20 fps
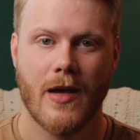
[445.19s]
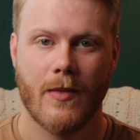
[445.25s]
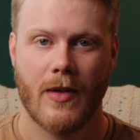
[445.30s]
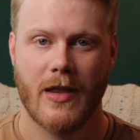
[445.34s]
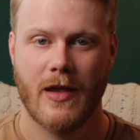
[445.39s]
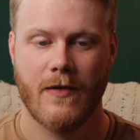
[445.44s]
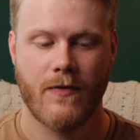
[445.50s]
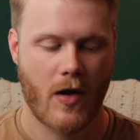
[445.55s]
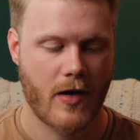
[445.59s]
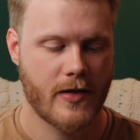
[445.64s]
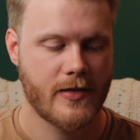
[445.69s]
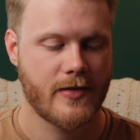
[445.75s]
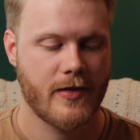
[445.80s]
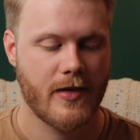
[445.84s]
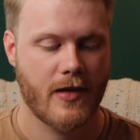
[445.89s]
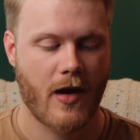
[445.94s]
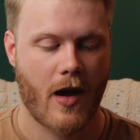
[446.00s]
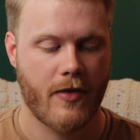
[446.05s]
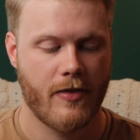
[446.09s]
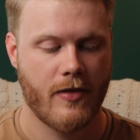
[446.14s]
but they've
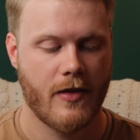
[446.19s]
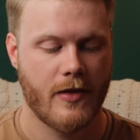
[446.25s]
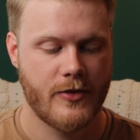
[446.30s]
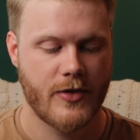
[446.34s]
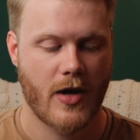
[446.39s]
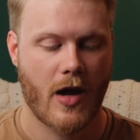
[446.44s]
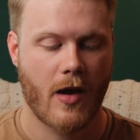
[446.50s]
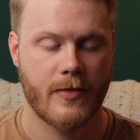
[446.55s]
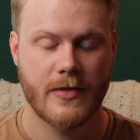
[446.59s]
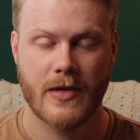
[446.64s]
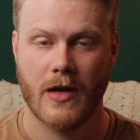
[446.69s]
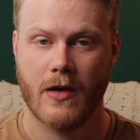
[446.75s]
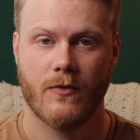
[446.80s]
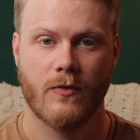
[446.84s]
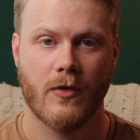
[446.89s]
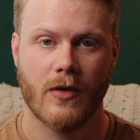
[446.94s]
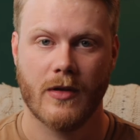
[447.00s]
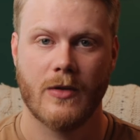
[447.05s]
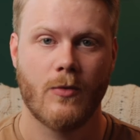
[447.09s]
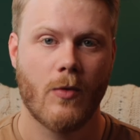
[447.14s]
honestly gotten the job done
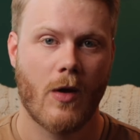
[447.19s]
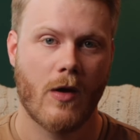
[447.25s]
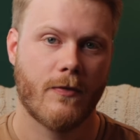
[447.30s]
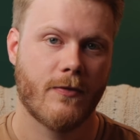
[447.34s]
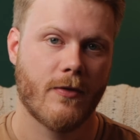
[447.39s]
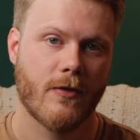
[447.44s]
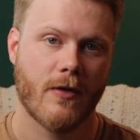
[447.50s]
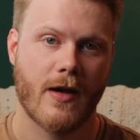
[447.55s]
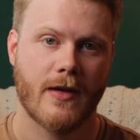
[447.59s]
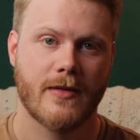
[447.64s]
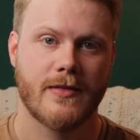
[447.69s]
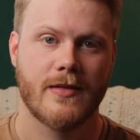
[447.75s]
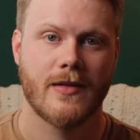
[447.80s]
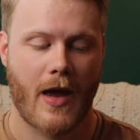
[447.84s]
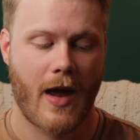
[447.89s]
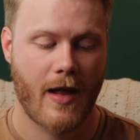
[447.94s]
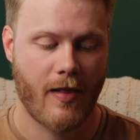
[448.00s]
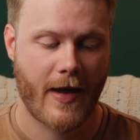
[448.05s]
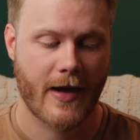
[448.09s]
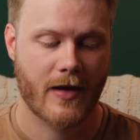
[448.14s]
really well for us.
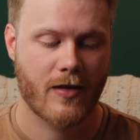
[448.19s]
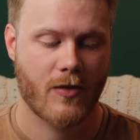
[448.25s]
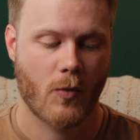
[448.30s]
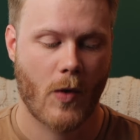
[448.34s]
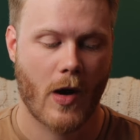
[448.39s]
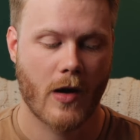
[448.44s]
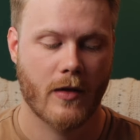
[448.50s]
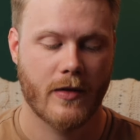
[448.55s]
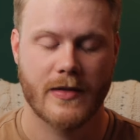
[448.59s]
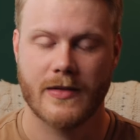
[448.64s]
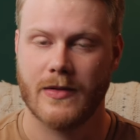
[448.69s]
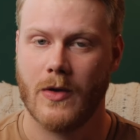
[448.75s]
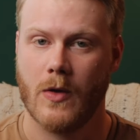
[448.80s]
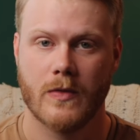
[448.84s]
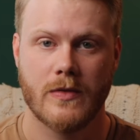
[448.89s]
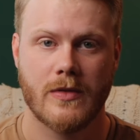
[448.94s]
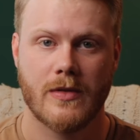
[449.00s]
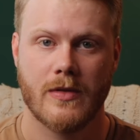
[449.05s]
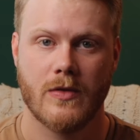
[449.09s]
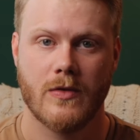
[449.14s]
I like the Wireless
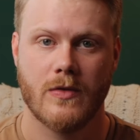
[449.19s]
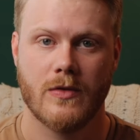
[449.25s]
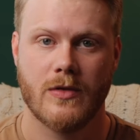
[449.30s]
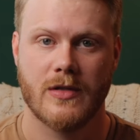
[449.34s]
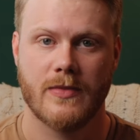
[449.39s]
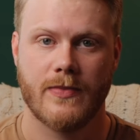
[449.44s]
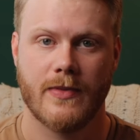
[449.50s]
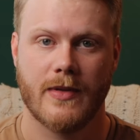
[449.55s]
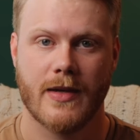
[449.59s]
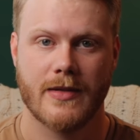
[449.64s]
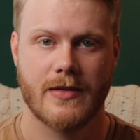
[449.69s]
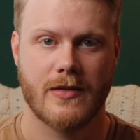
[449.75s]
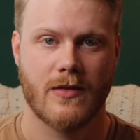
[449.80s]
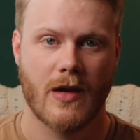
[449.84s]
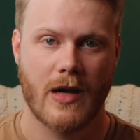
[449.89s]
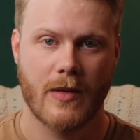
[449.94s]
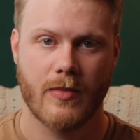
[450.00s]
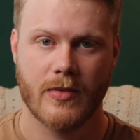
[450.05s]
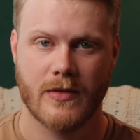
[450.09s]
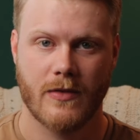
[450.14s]
Go 2 just because you're
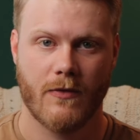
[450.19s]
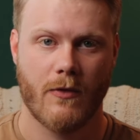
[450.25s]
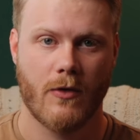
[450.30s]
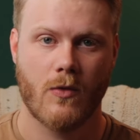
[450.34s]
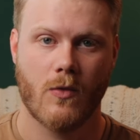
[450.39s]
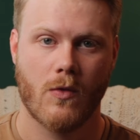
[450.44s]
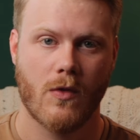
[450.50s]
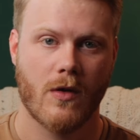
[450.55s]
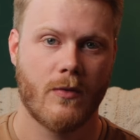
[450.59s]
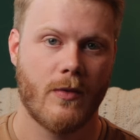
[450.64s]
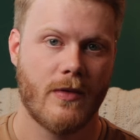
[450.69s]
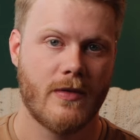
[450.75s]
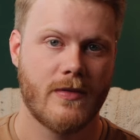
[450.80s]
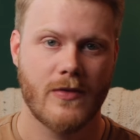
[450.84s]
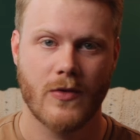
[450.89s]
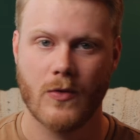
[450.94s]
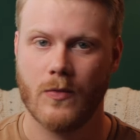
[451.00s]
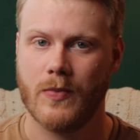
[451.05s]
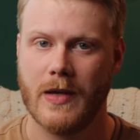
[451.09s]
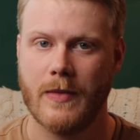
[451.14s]
able to record with
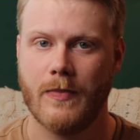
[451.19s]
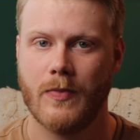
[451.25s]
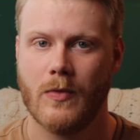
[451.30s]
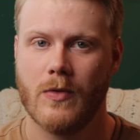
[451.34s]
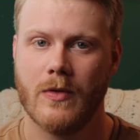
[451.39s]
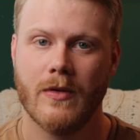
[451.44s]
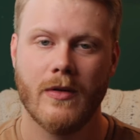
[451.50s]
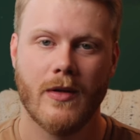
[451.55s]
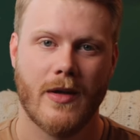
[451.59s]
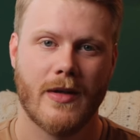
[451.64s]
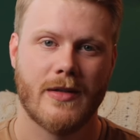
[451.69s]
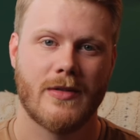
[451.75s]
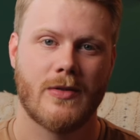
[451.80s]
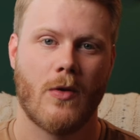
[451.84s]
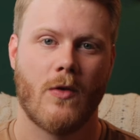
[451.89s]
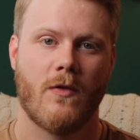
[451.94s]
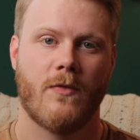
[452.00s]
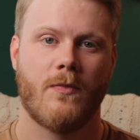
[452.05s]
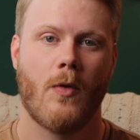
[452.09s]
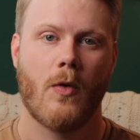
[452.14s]
2 people,
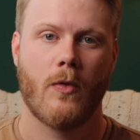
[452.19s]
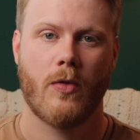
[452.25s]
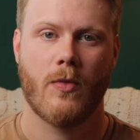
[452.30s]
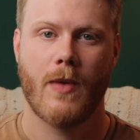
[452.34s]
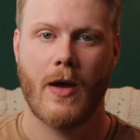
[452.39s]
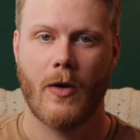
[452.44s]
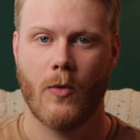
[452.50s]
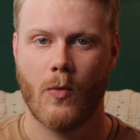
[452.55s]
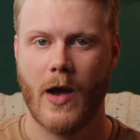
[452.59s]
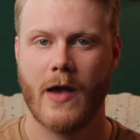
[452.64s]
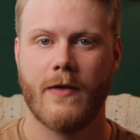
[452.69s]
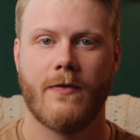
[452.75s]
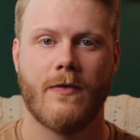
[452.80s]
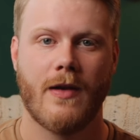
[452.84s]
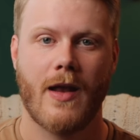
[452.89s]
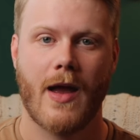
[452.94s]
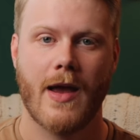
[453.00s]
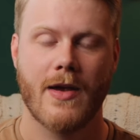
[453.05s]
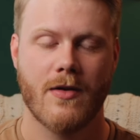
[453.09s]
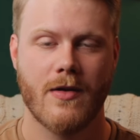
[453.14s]
so if both my wife
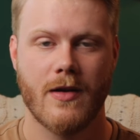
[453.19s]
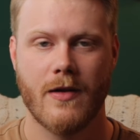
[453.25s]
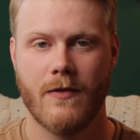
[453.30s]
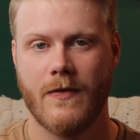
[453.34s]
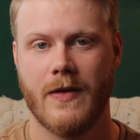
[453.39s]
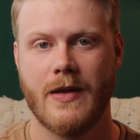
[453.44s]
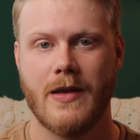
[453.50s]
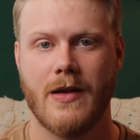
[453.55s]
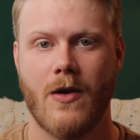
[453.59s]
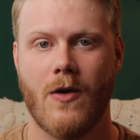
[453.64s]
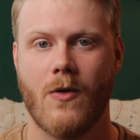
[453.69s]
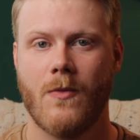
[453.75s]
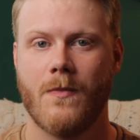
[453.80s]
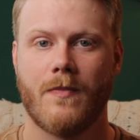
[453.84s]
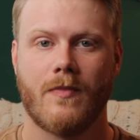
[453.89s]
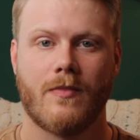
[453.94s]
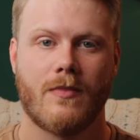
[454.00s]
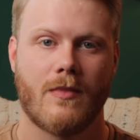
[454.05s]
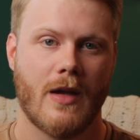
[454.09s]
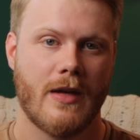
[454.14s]
and I are in a video,
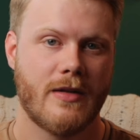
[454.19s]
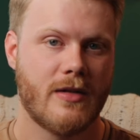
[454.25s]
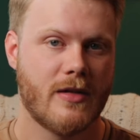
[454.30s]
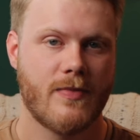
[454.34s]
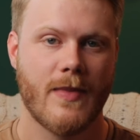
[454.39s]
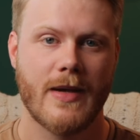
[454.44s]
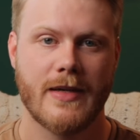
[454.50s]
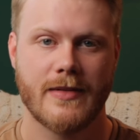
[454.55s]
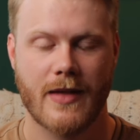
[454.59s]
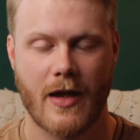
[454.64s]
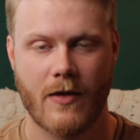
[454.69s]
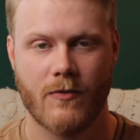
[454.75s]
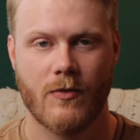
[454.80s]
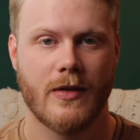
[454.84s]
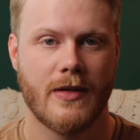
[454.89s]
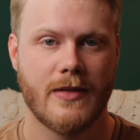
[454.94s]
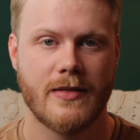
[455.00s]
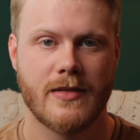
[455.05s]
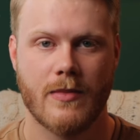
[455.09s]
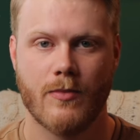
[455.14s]
it just makes that
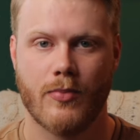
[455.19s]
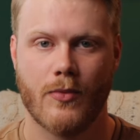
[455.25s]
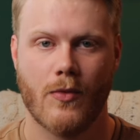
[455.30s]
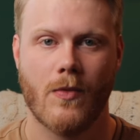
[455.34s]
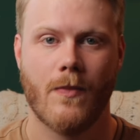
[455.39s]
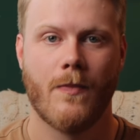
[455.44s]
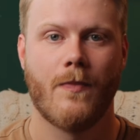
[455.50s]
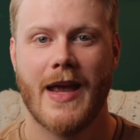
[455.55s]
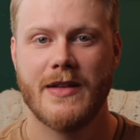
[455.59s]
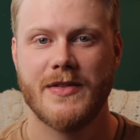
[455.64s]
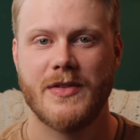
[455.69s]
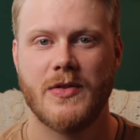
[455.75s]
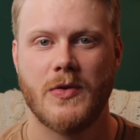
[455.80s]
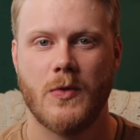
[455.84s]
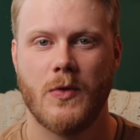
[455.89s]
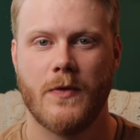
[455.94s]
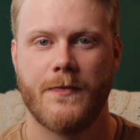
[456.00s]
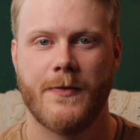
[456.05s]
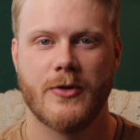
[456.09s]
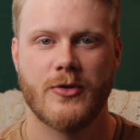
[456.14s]
really simple. And
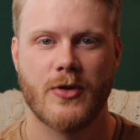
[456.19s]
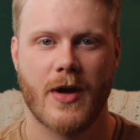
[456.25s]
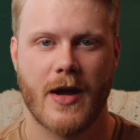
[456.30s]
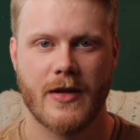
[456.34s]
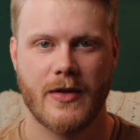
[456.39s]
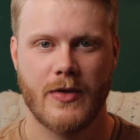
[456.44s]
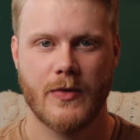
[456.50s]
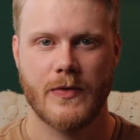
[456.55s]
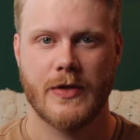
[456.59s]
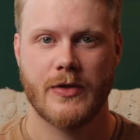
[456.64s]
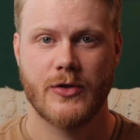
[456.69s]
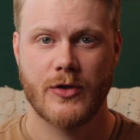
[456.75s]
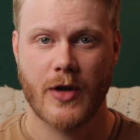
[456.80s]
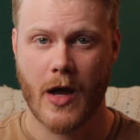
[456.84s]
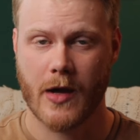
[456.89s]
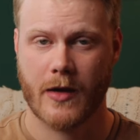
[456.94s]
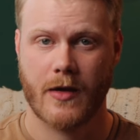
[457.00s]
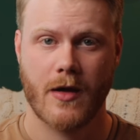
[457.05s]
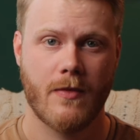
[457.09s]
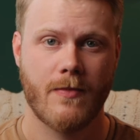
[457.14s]
2, if you're trying to use a
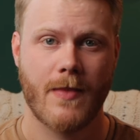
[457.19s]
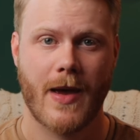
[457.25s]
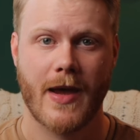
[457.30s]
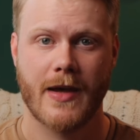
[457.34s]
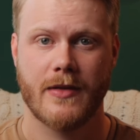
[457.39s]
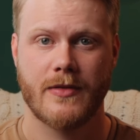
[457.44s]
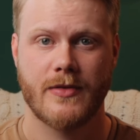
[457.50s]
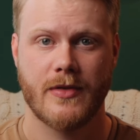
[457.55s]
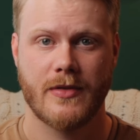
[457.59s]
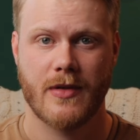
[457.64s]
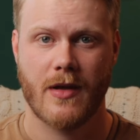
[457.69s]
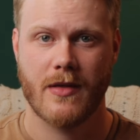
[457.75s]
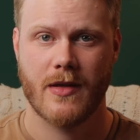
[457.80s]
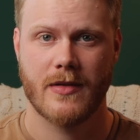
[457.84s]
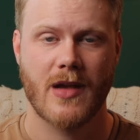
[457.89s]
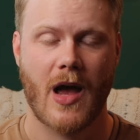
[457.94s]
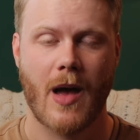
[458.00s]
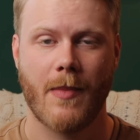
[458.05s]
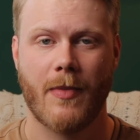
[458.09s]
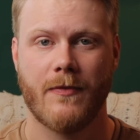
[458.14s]
shotgun mic just on the
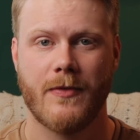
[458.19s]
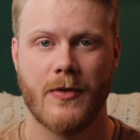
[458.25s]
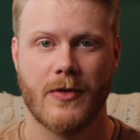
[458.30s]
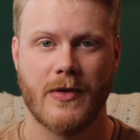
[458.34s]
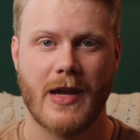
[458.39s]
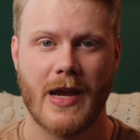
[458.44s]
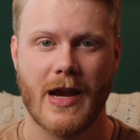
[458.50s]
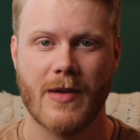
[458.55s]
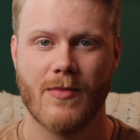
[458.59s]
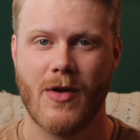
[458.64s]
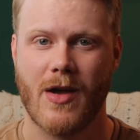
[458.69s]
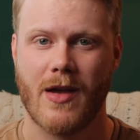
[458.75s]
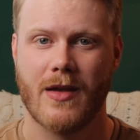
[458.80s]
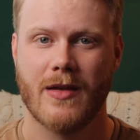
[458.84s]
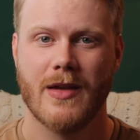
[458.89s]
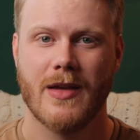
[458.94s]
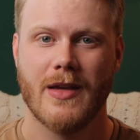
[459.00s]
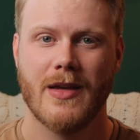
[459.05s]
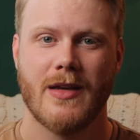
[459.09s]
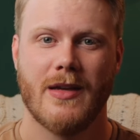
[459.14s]
top of your camera,
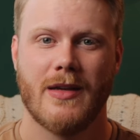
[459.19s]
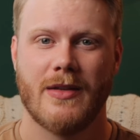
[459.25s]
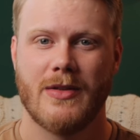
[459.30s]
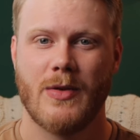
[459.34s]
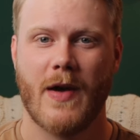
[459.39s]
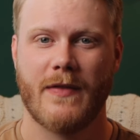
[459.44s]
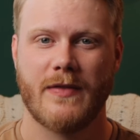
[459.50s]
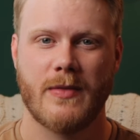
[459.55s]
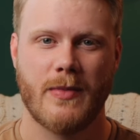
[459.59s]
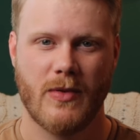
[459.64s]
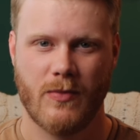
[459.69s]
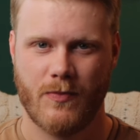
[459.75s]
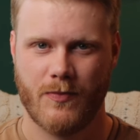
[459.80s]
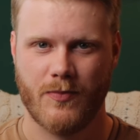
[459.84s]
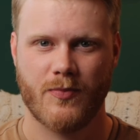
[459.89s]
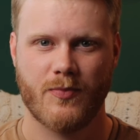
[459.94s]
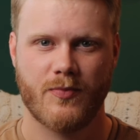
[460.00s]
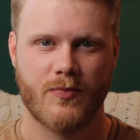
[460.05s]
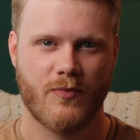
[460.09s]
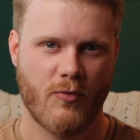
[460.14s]
you have to be
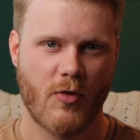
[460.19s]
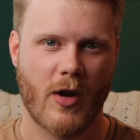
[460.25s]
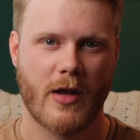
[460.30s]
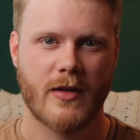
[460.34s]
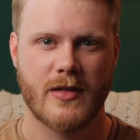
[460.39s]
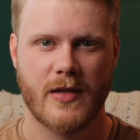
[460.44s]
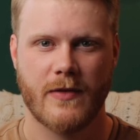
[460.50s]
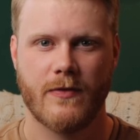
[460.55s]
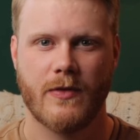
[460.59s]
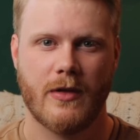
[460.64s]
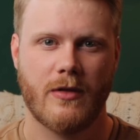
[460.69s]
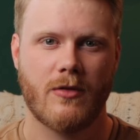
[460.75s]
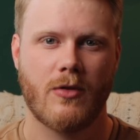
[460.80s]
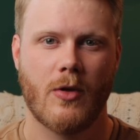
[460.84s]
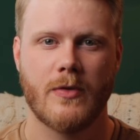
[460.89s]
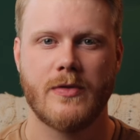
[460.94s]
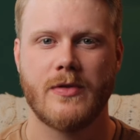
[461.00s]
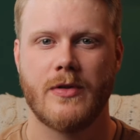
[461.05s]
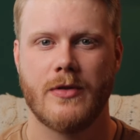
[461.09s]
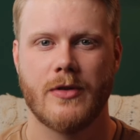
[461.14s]
relatively
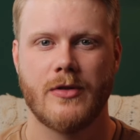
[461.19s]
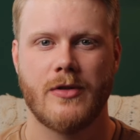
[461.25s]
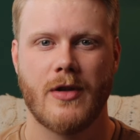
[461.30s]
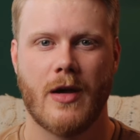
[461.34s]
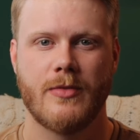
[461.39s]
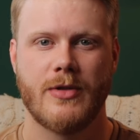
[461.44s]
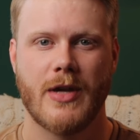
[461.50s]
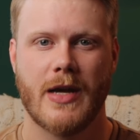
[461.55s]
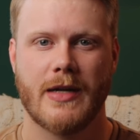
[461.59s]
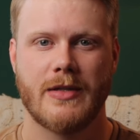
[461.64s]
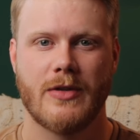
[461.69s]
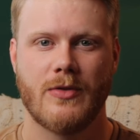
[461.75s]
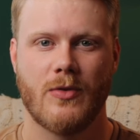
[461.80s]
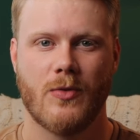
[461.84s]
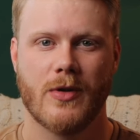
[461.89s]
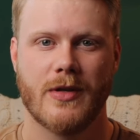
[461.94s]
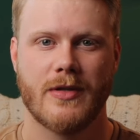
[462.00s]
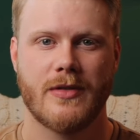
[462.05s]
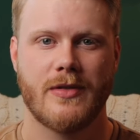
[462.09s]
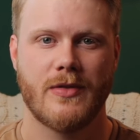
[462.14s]
close to your subject in
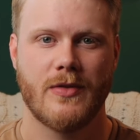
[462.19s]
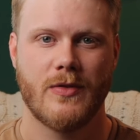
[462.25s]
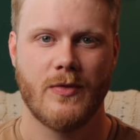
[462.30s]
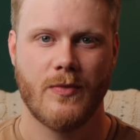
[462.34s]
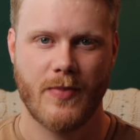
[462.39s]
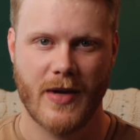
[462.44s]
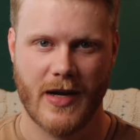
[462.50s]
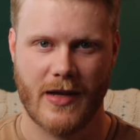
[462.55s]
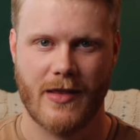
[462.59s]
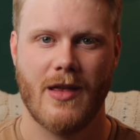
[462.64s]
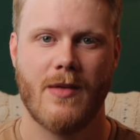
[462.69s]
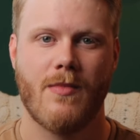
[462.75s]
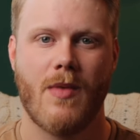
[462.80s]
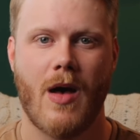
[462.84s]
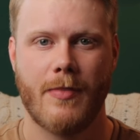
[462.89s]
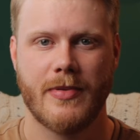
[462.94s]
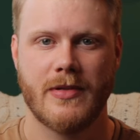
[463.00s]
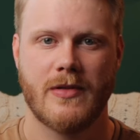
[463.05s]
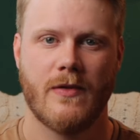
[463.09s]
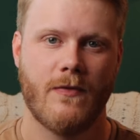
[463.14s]
order to pick them
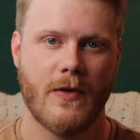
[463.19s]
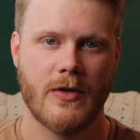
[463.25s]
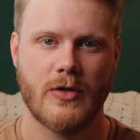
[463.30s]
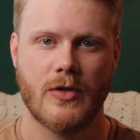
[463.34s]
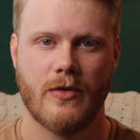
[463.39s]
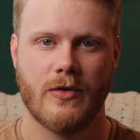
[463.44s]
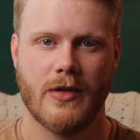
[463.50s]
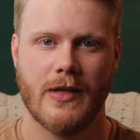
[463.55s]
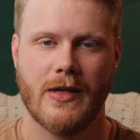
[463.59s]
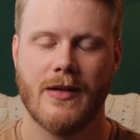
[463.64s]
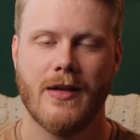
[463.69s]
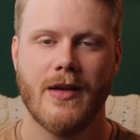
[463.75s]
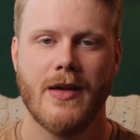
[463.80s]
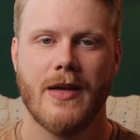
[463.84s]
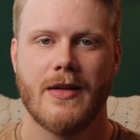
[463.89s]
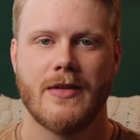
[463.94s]
up sufficiently.